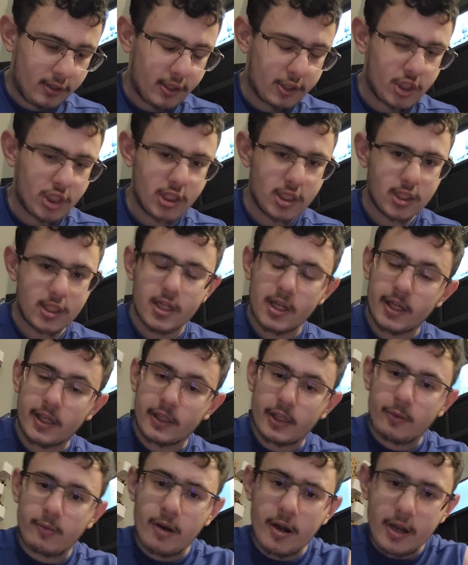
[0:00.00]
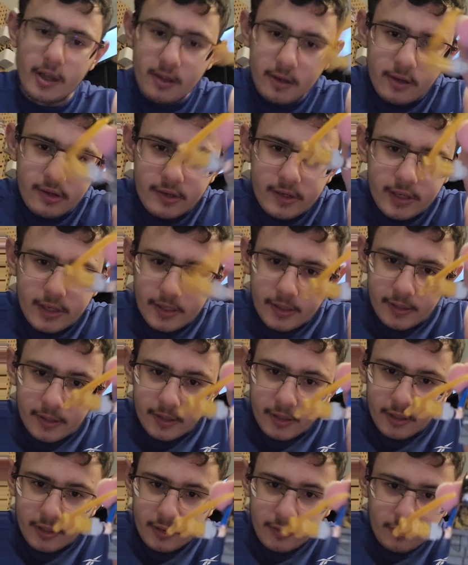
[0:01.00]
Adjust how you want it, and there
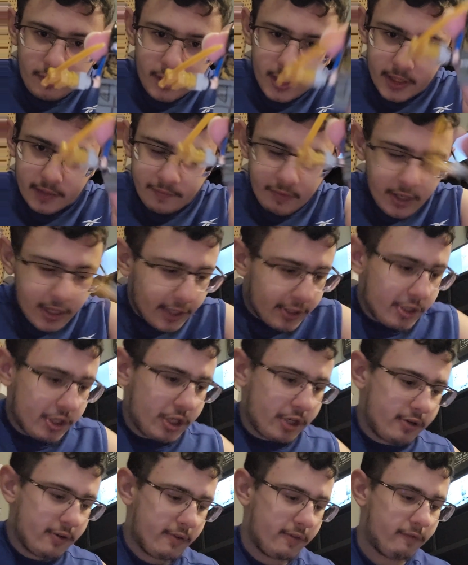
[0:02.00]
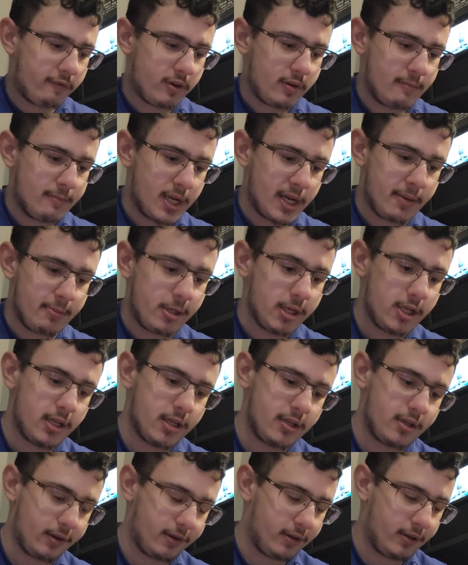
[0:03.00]
you go. You have Hush from
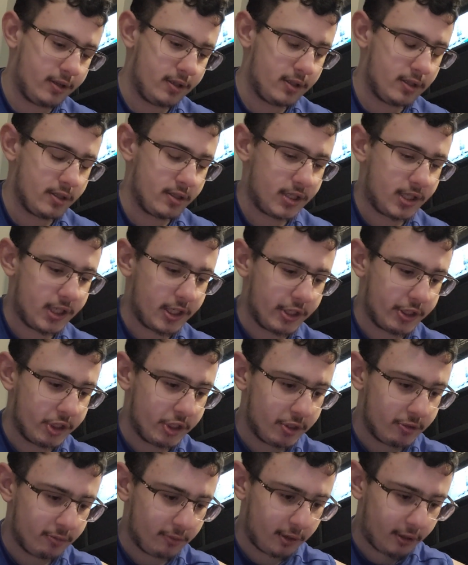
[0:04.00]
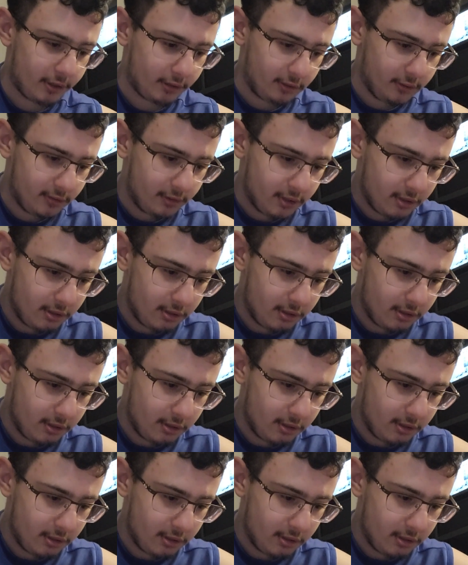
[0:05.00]
Batman. Hush Run.